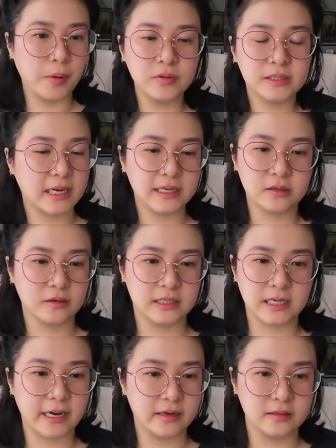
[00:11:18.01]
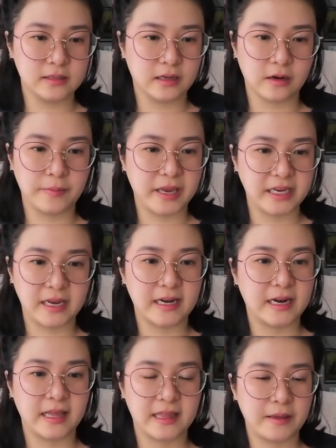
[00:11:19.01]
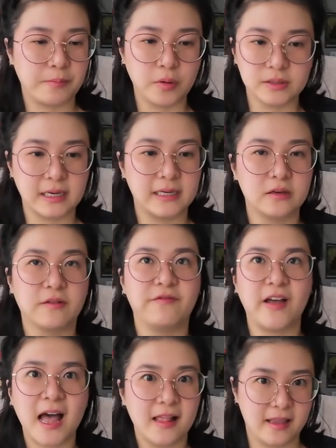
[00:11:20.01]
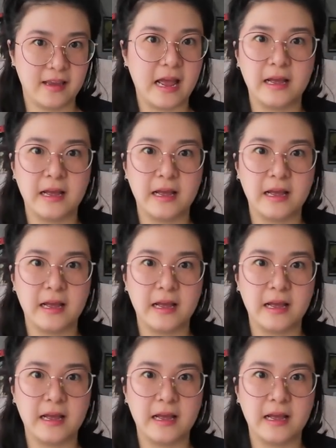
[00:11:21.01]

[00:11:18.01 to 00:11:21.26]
Both sides are entitled to their opinion, and I think both sides are valid,